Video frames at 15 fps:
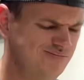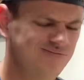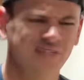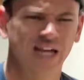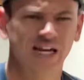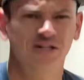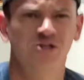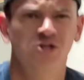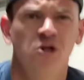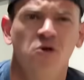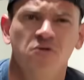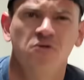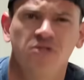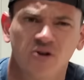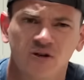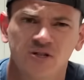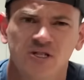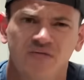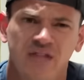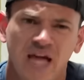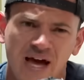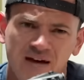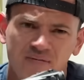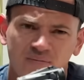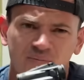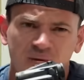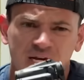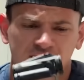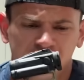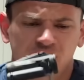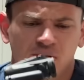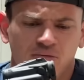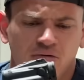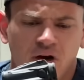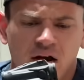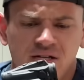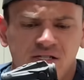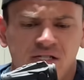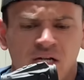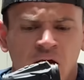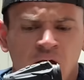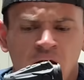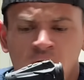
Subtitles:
like 2/3 of that being suppressed.